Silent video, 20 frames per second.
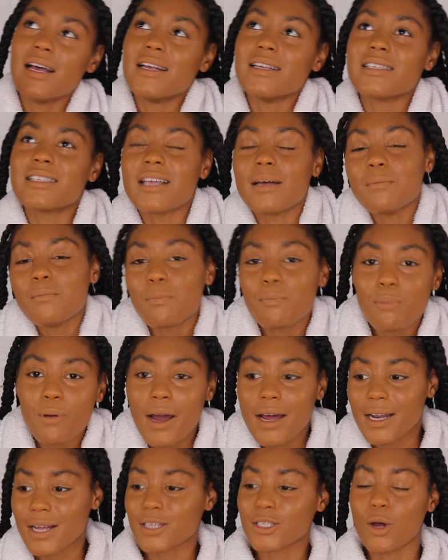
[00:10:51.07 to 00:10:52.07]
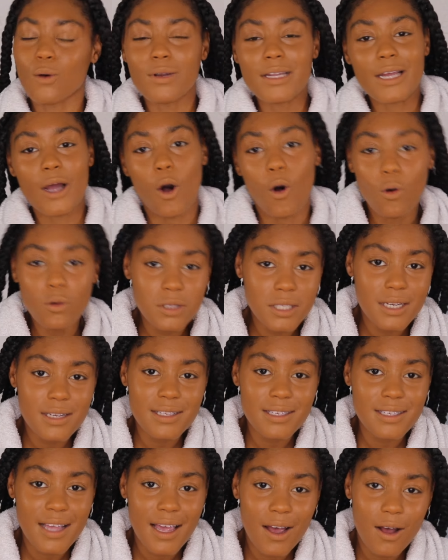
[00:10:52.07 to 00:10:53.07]
Some products only Ulta
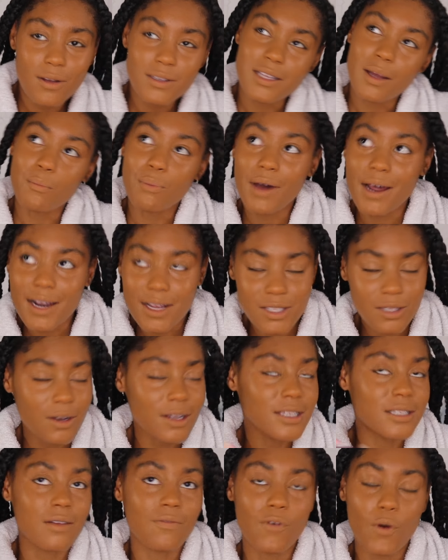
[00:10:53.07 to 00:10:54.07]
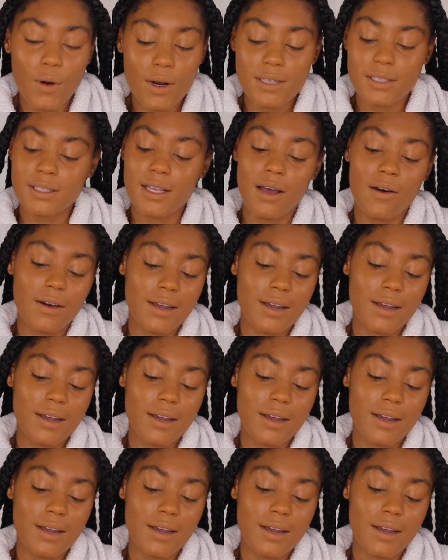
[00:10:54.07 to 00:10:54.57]
sell, some products only Sephora sell,